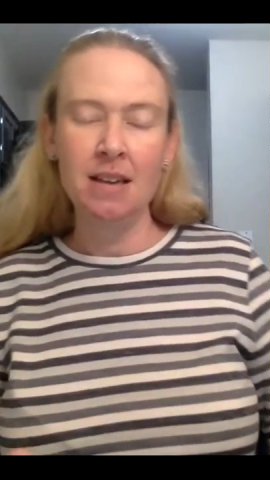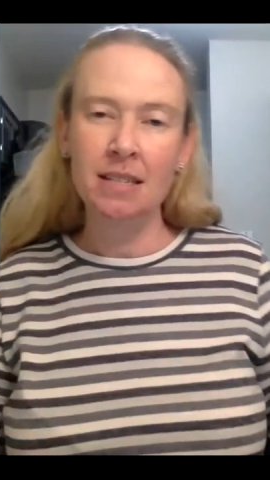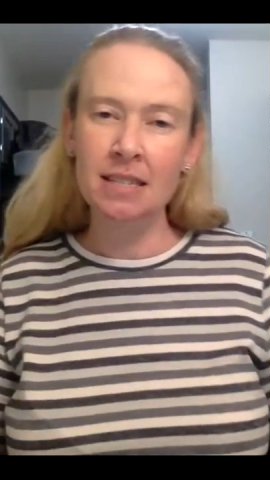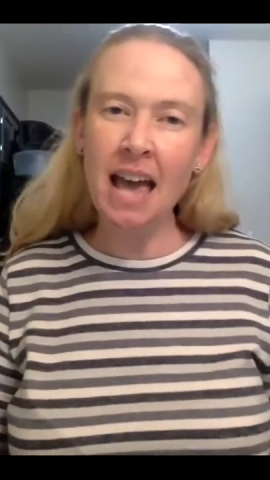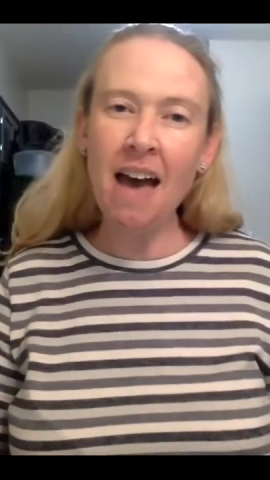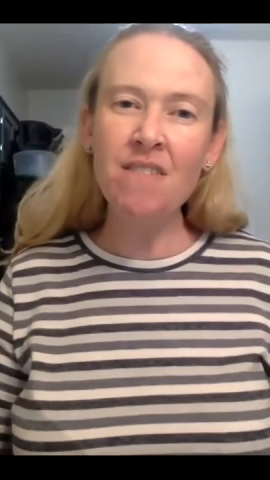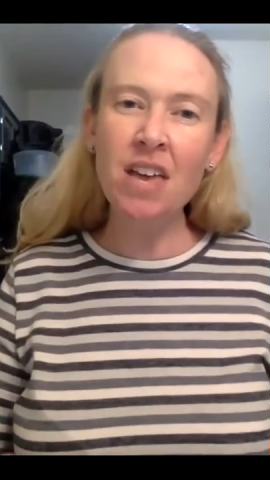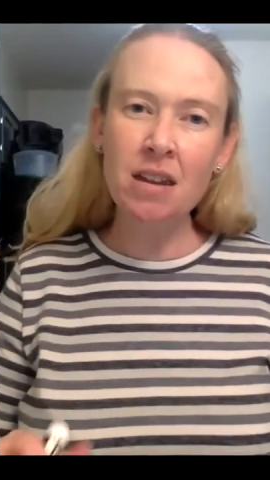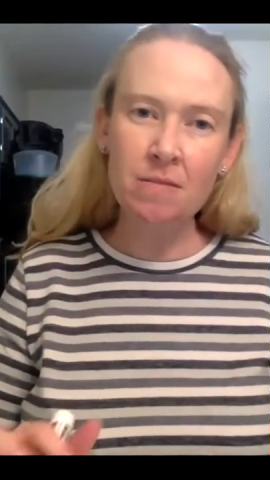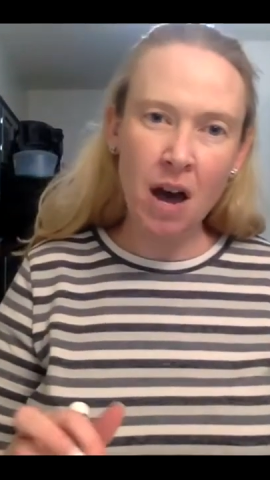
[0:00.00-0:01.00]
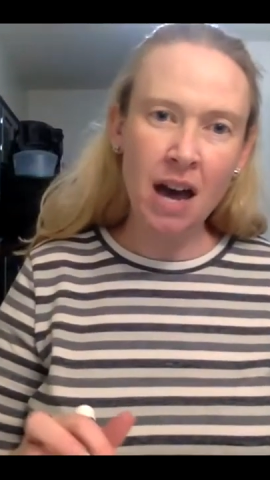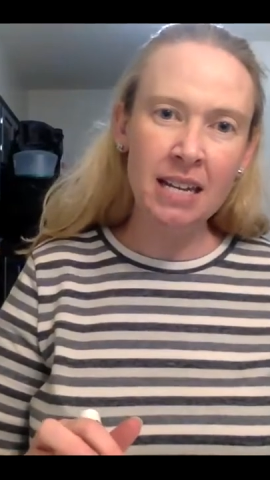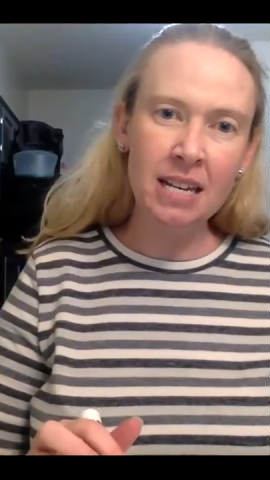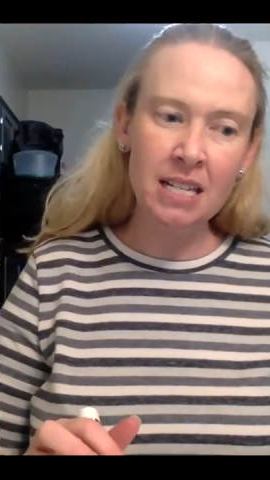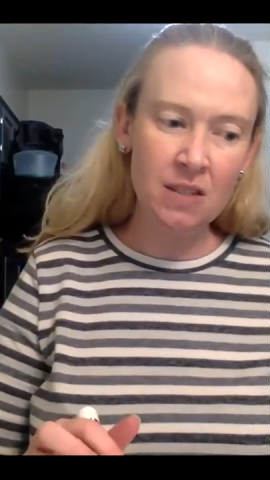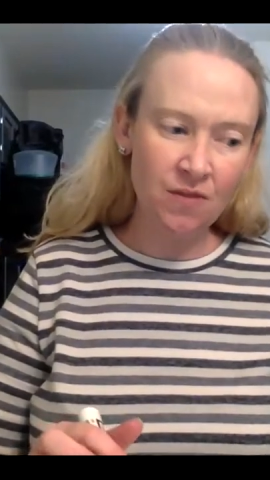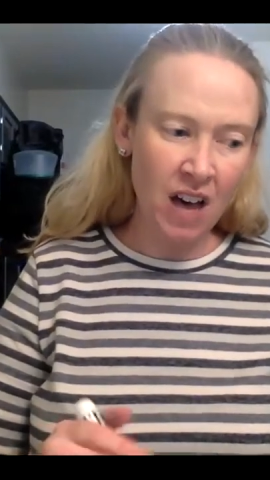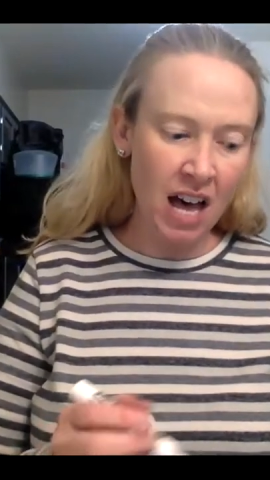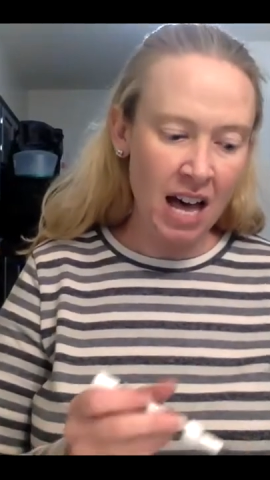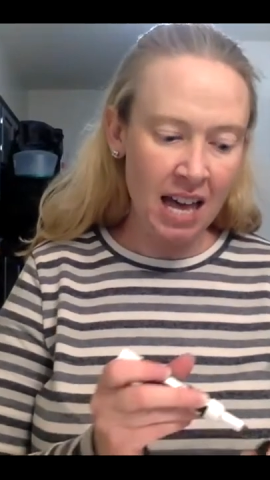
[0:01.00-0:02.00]
7 minus
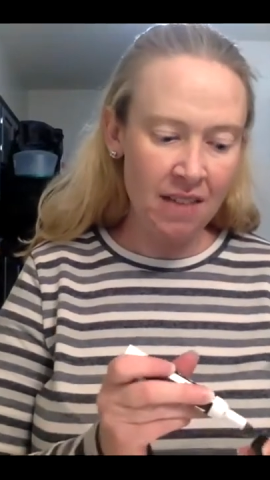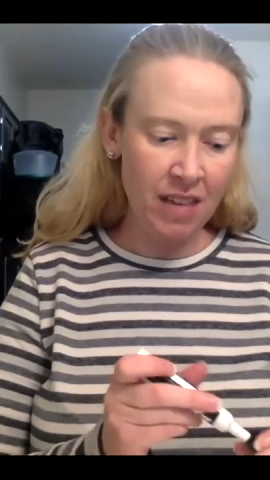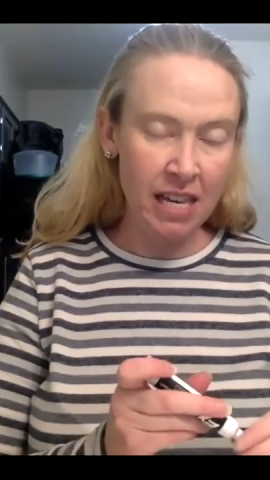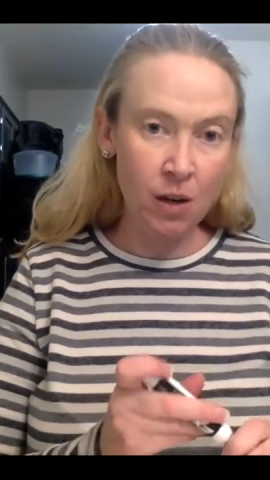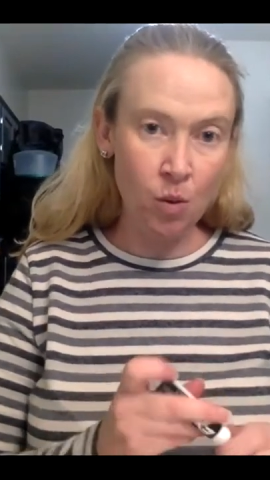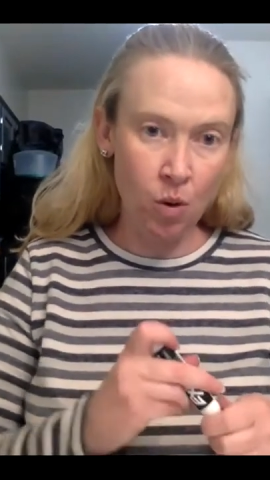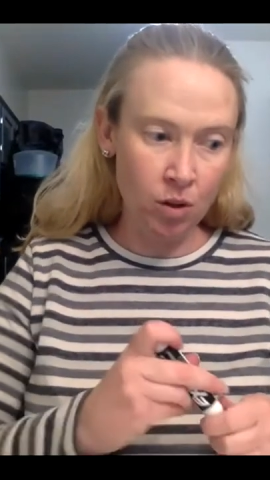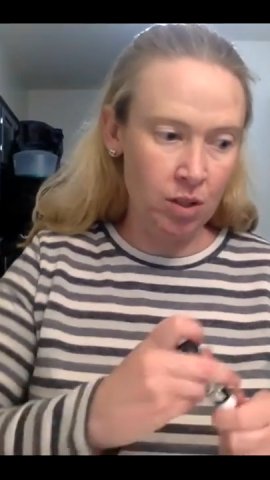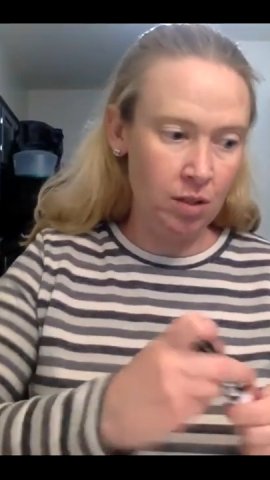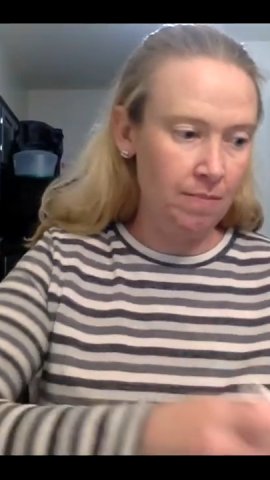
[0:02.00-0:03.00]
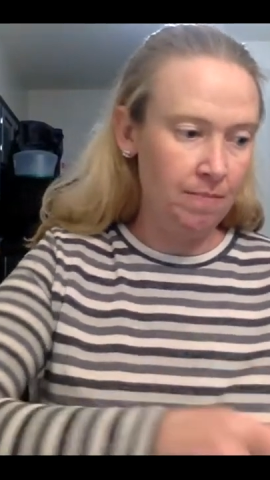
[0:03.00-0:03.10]
5 equals.